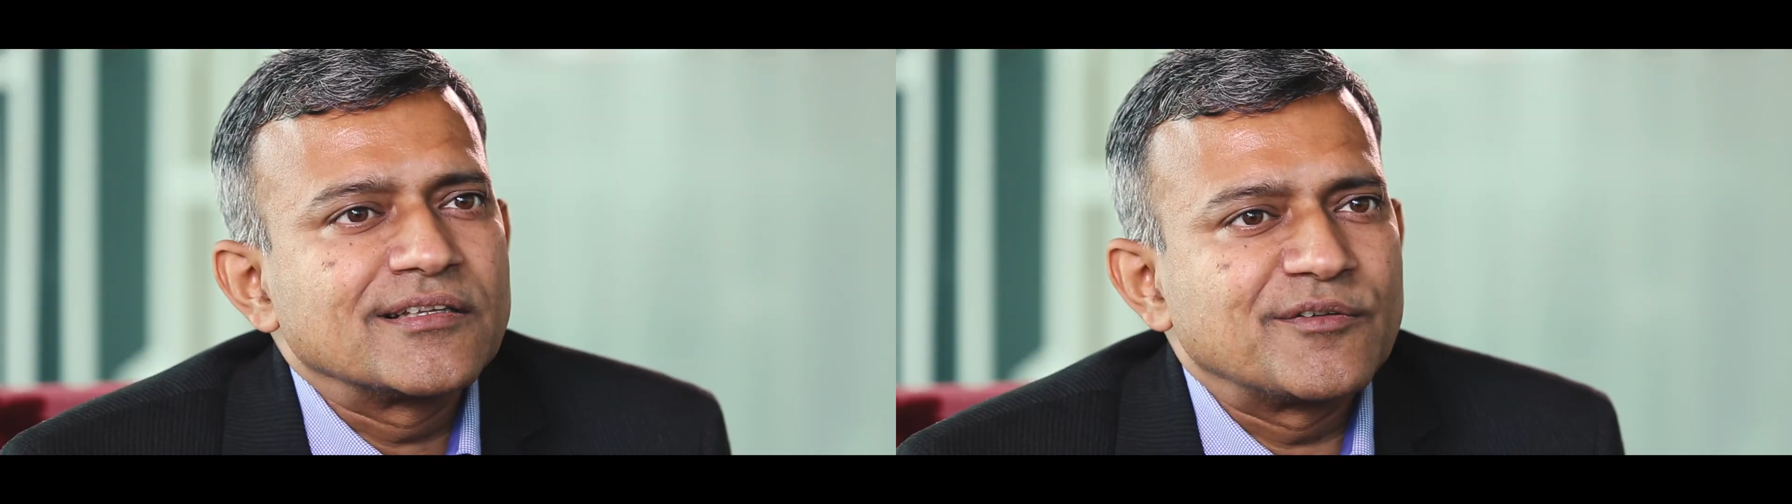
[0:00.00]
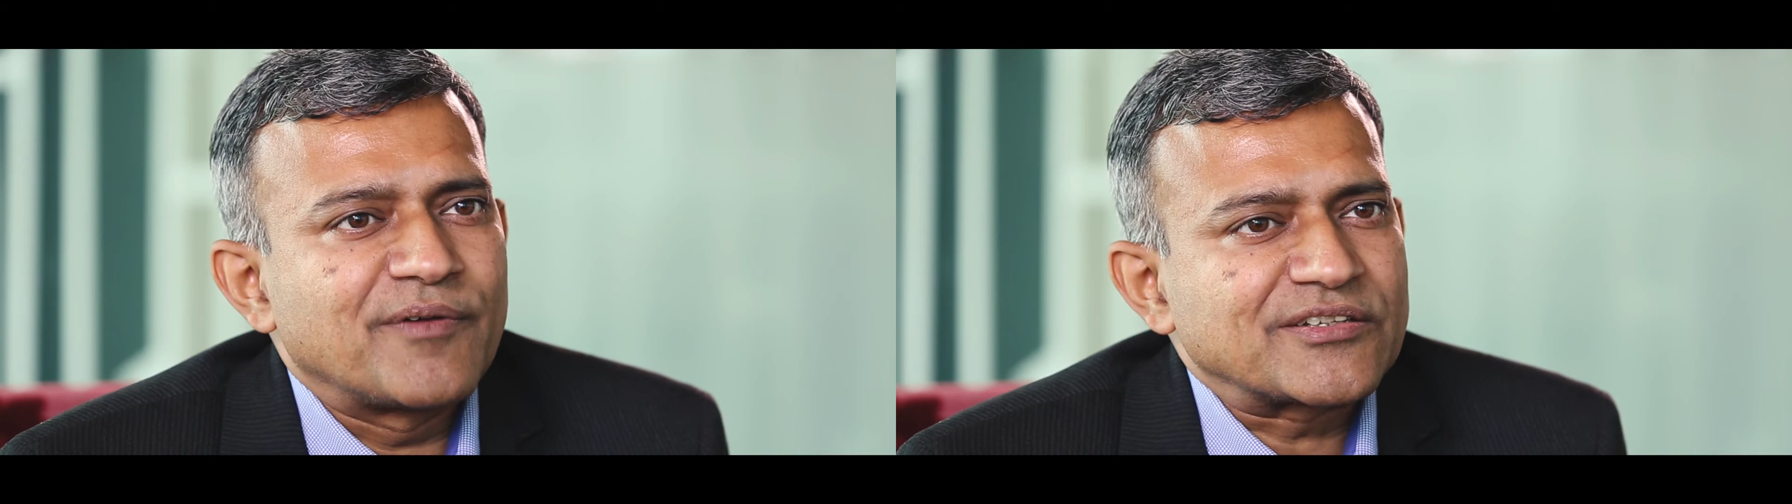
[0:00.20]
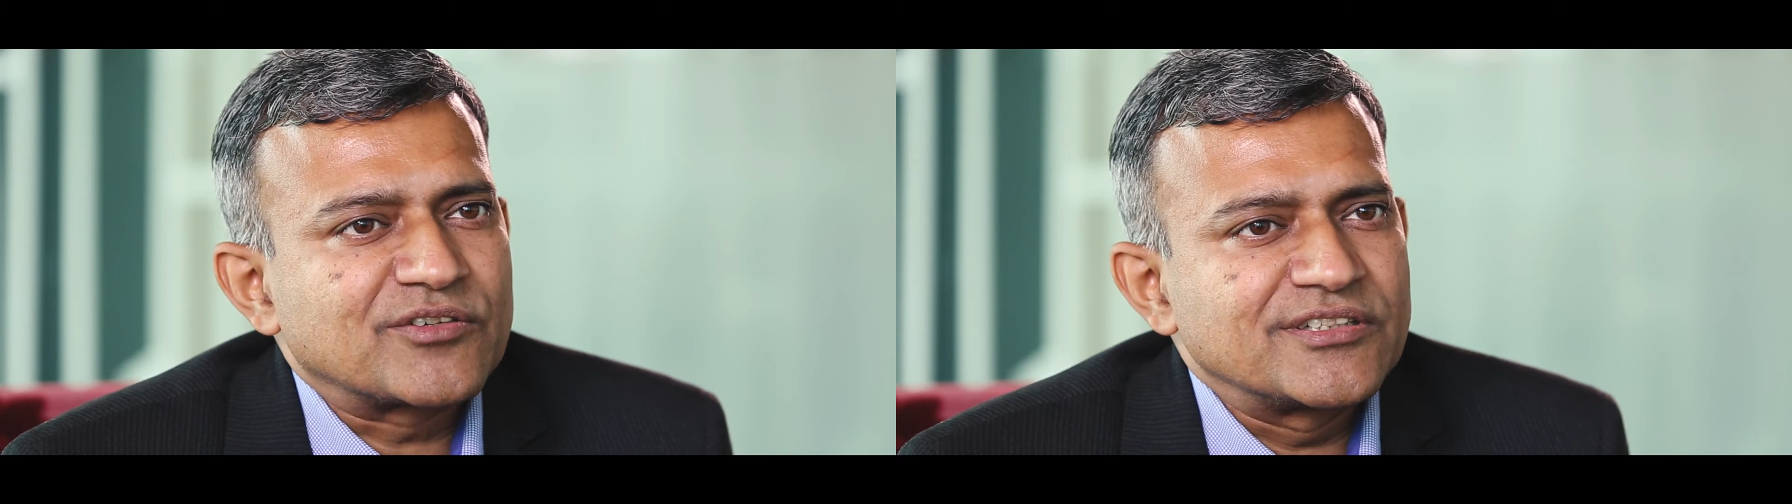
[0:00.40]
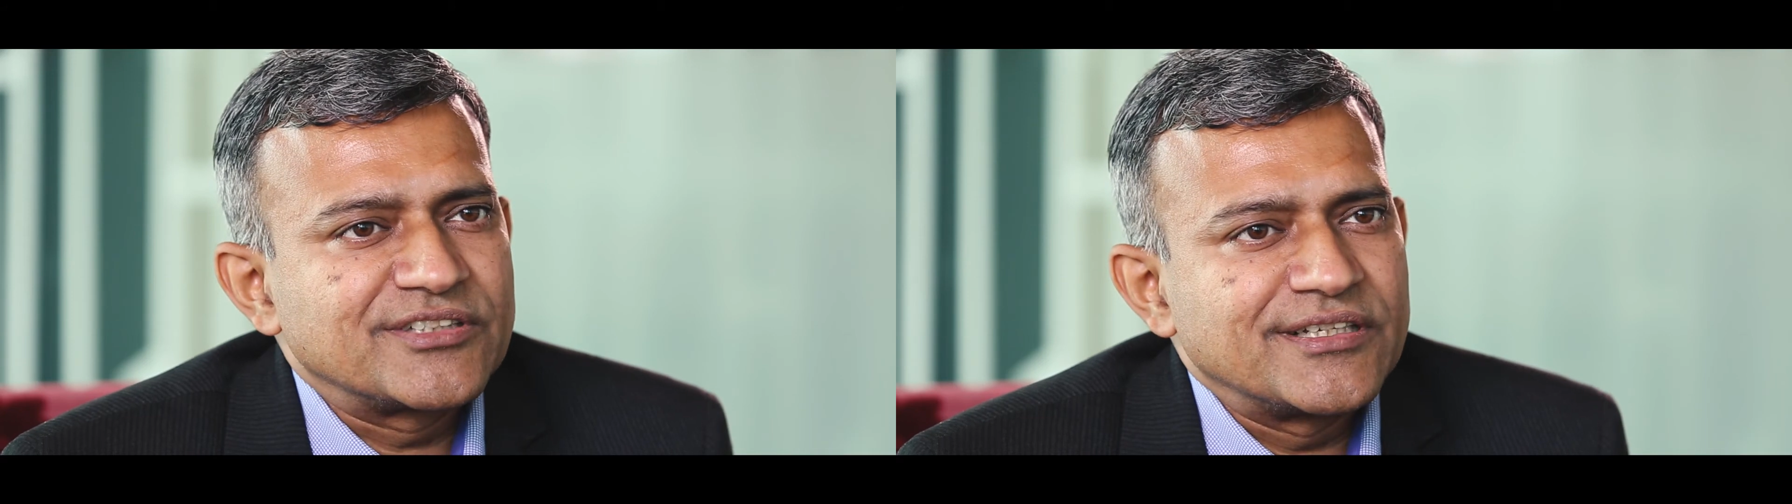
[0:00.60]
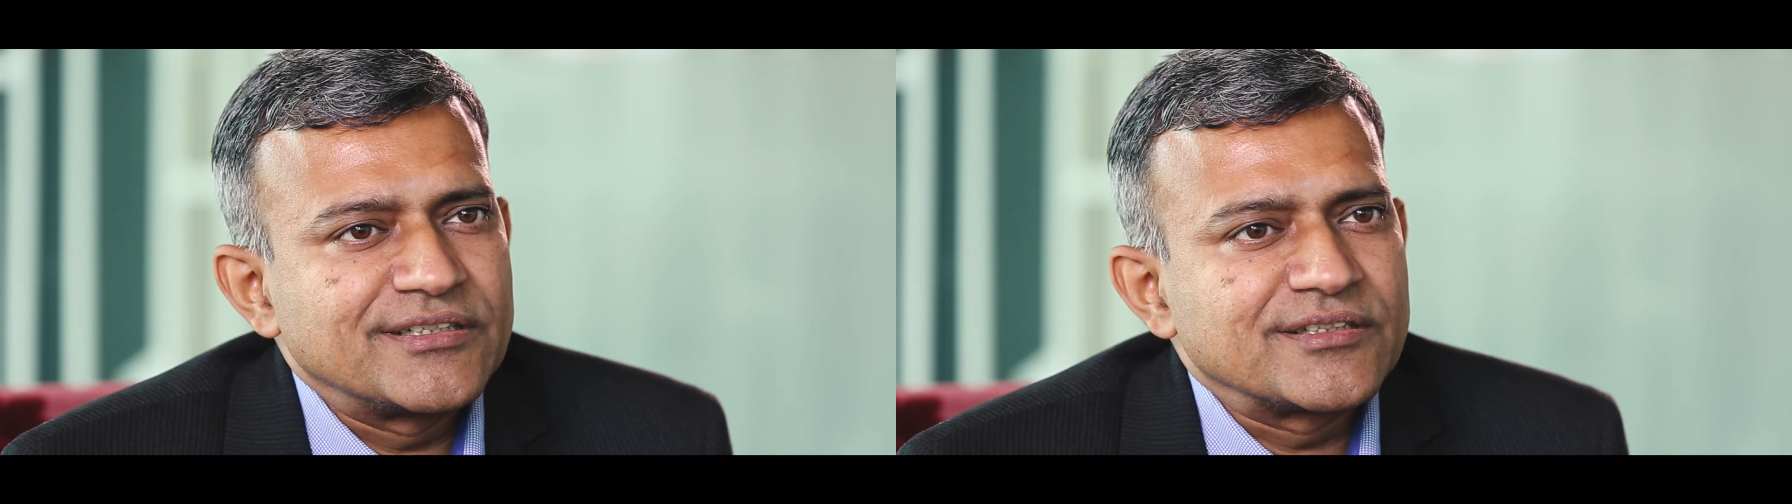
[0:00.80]
the vascular
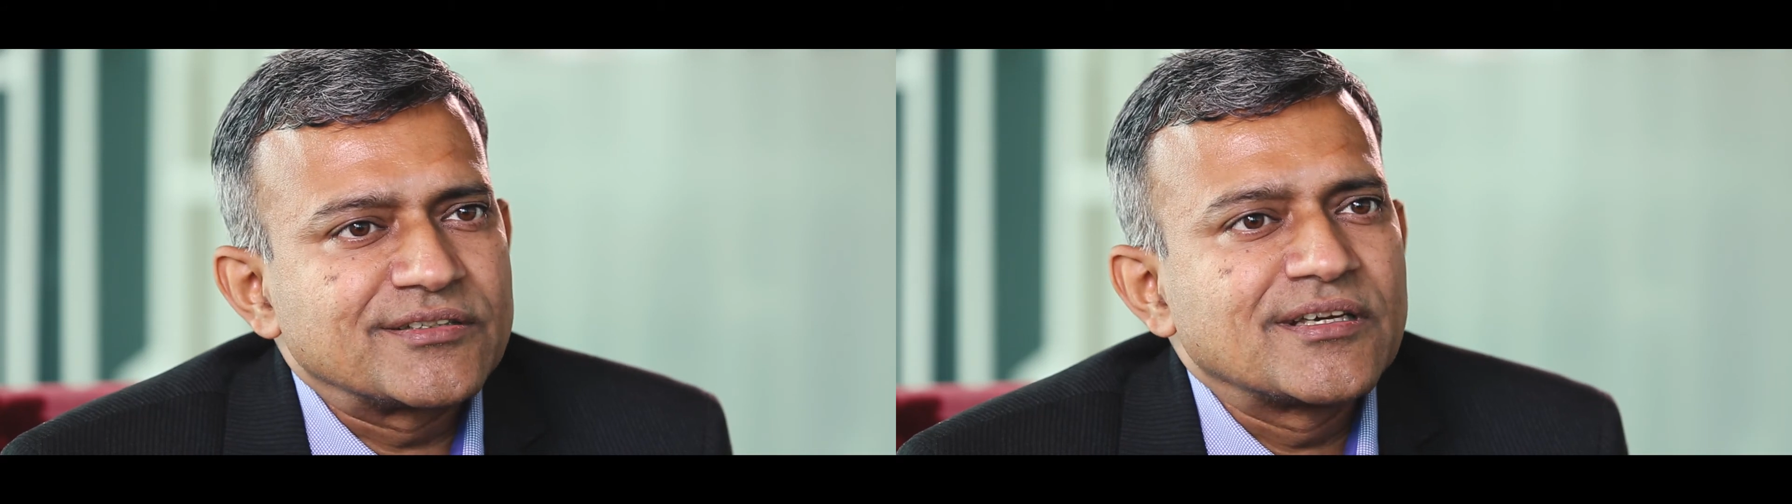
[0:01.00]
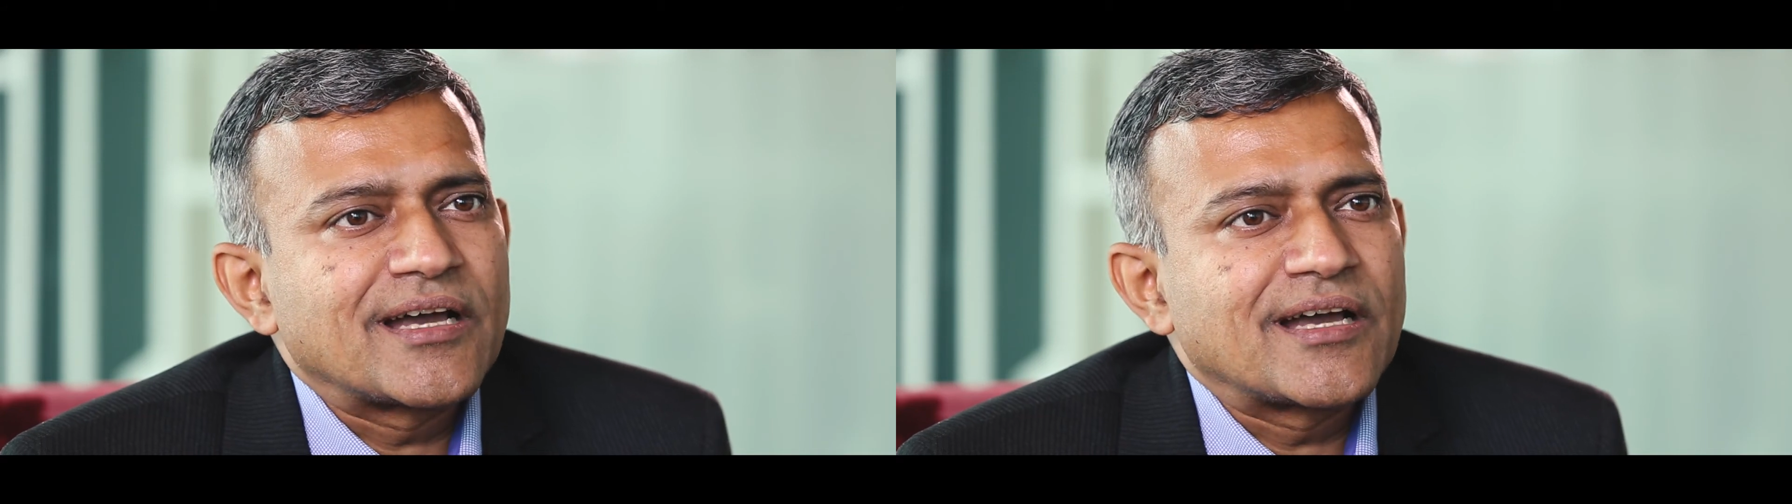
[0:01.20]
changes